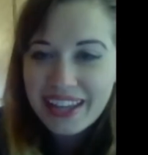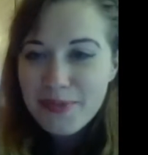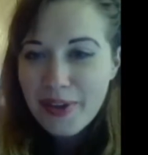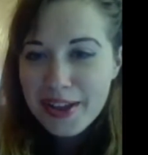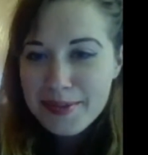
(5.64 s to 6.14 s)

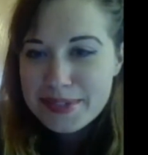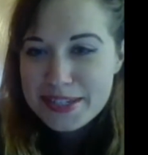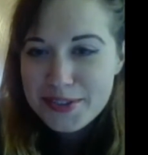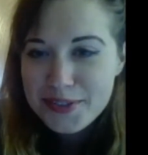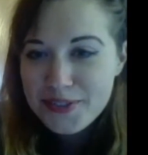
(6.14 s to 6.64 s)
welcome
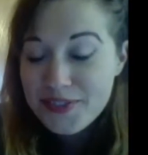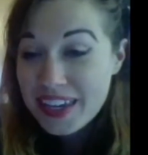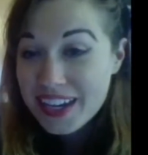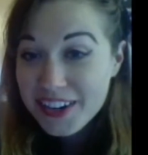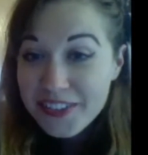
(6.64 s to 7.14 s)
to
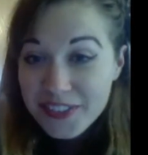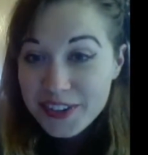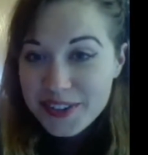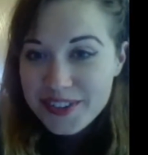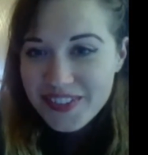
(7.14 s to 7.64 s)
Fear
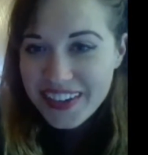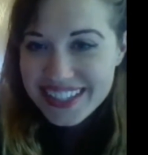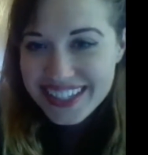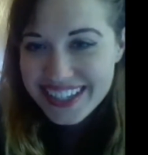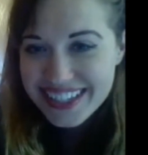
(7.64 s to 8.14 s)
Food
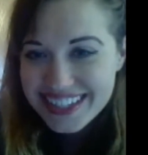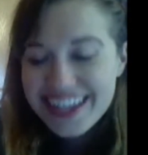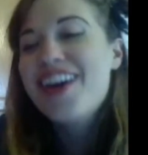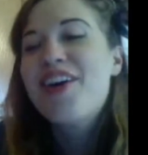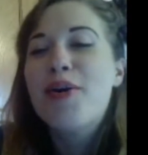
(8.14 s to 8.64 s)
Fixes,
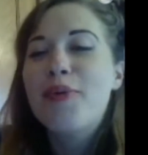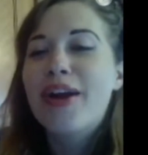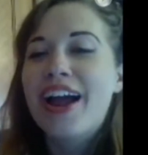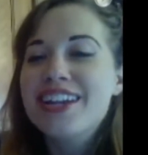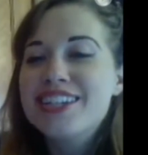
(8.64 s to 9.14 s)

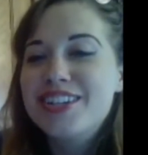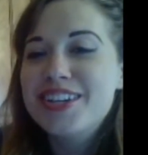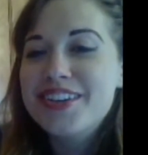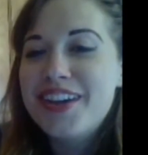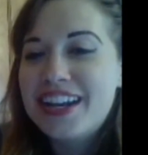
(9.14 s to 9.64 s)
where I show
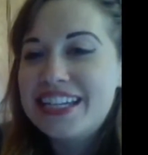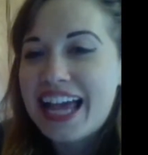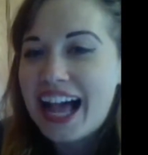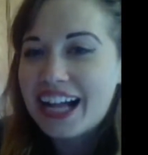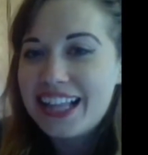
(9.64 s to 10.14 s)
you how to
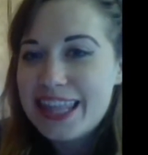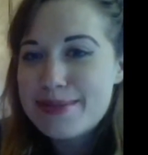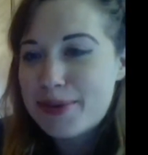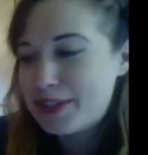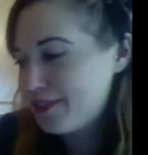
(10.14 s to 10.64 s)
tackle the
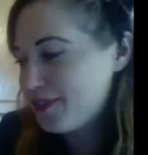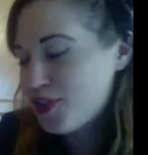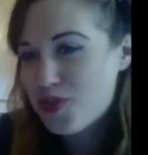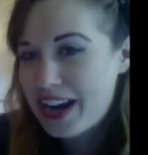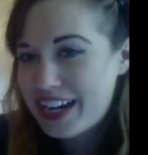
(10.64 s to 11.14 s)
most
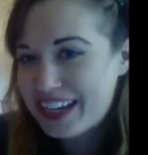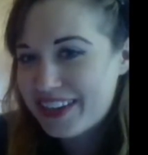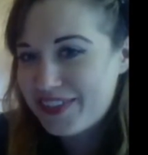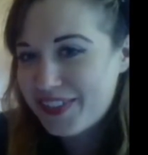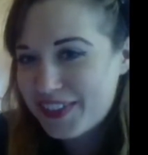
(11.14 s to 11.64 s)

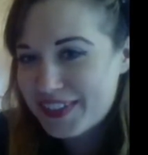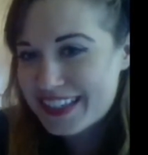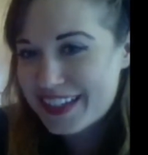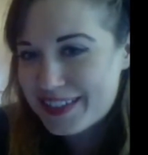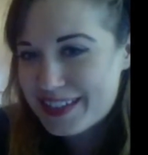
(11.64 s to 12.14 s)
frightening
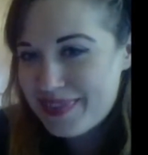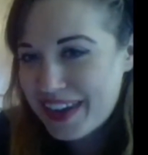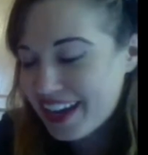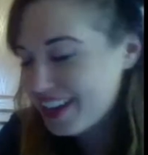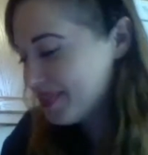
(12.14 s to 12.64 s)
foods known to
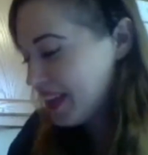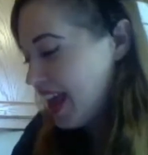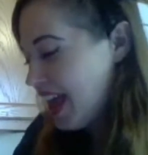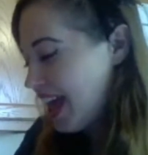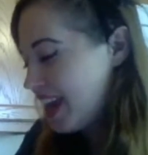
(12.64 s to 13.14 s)
man
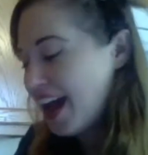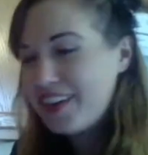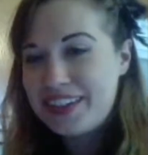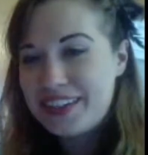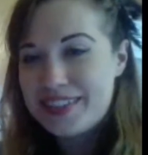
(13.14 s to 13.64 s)
and how
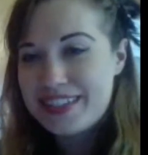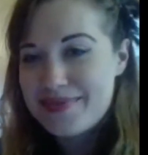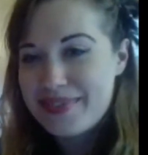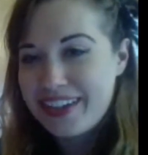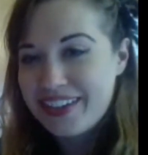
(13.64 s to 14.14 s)
to use
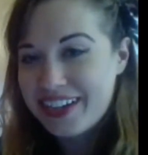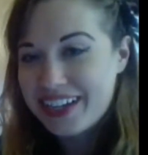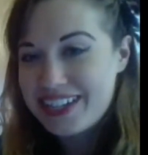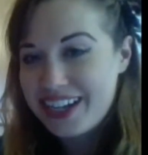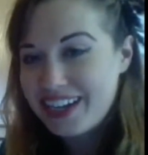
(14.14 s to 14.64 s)
them in your
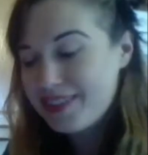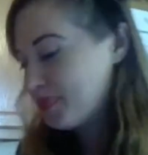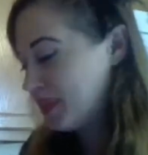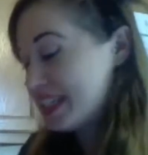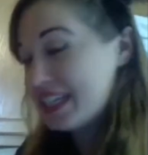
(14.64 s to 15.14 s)
kitchen
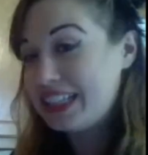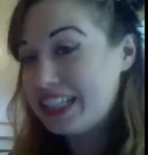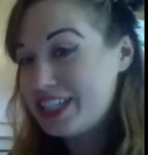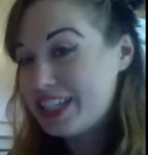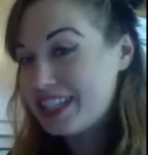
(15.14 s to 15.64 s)

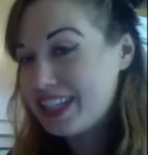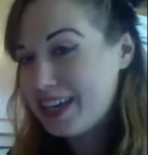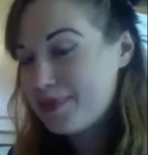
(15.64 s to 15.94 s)
deliciously.